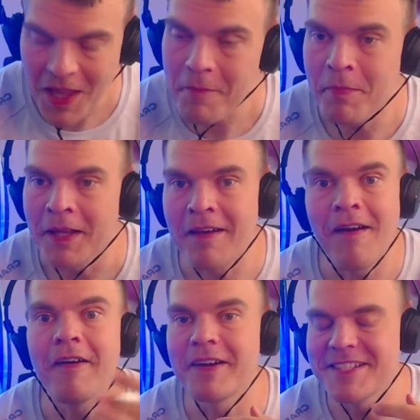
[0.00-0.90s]
But
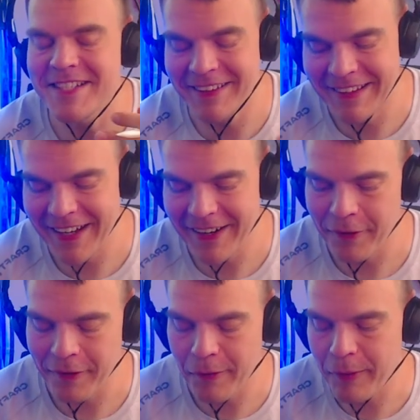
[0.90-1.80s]
harnessing that
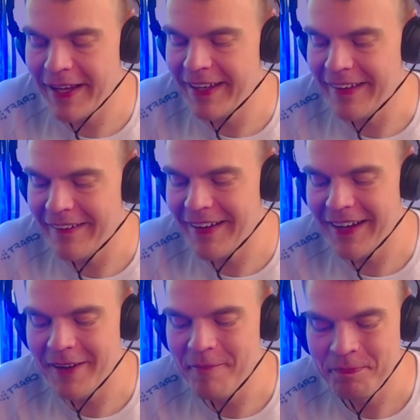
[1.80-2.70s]
or creating
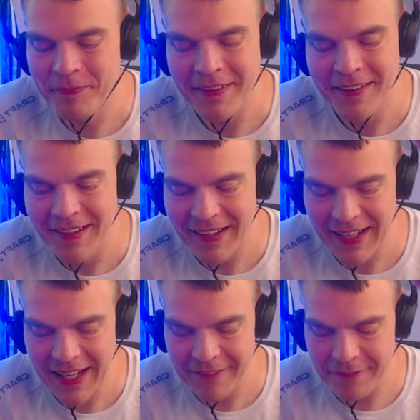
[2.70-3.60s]
a
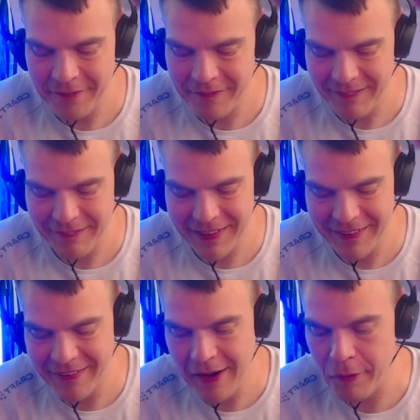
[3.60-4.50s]
life
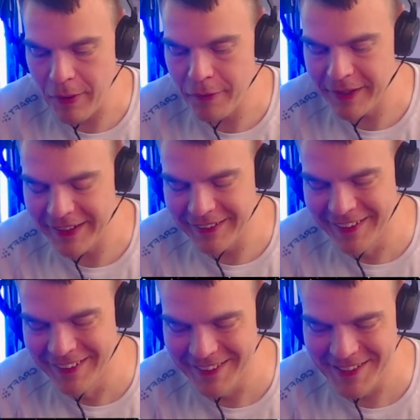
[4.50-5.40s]
around it
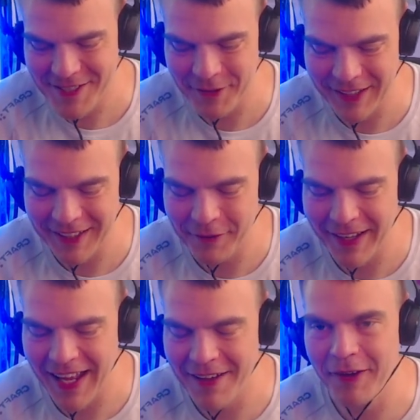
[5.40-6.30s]
so that you
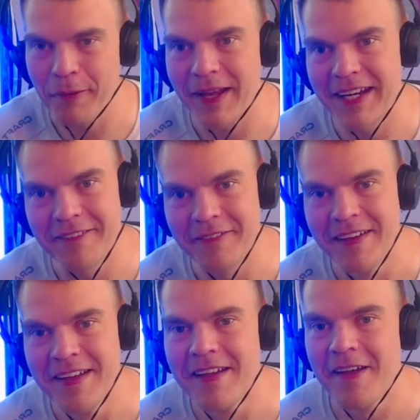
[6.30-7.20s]
can have a creative
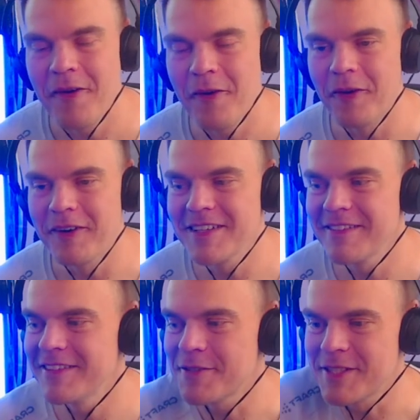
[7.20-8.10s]
or
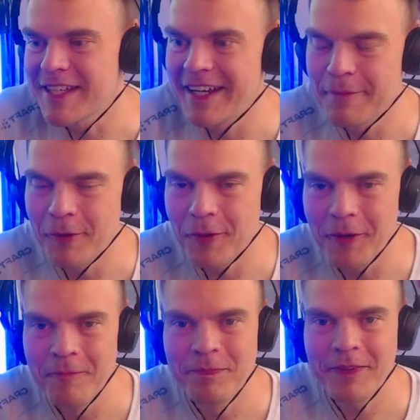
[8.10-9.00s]
sustainable,
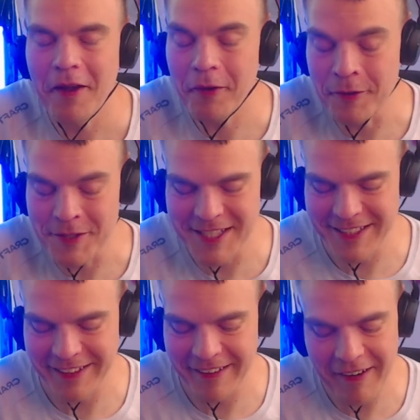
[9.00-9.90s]

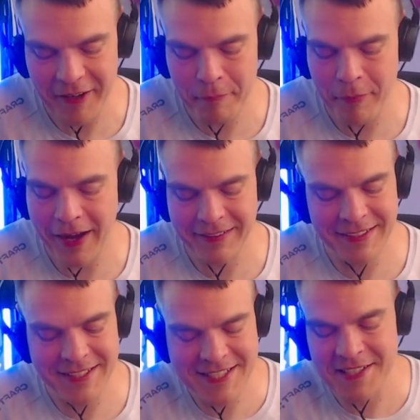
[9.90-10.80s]
consistent art
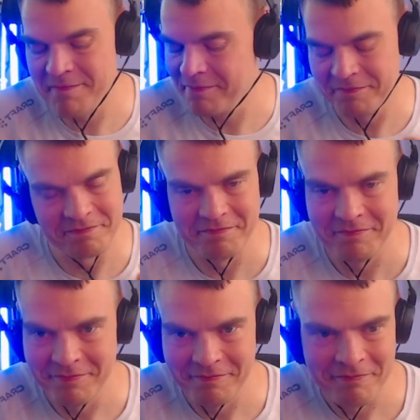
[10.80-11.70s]
practice,
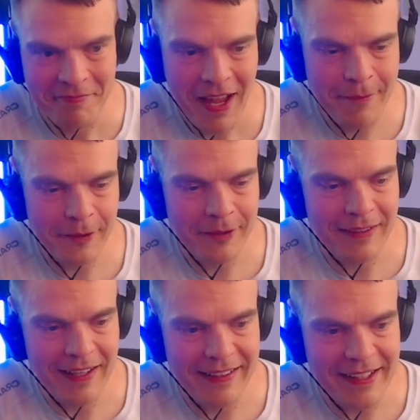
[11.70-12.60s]
I'm not gonna
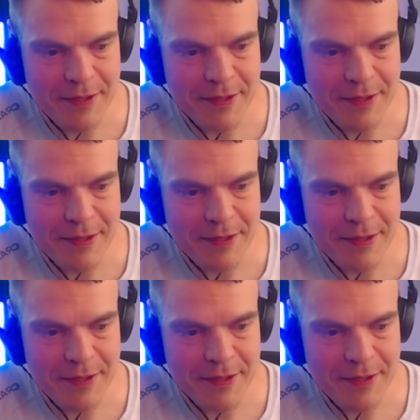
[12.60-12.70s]
lie, that's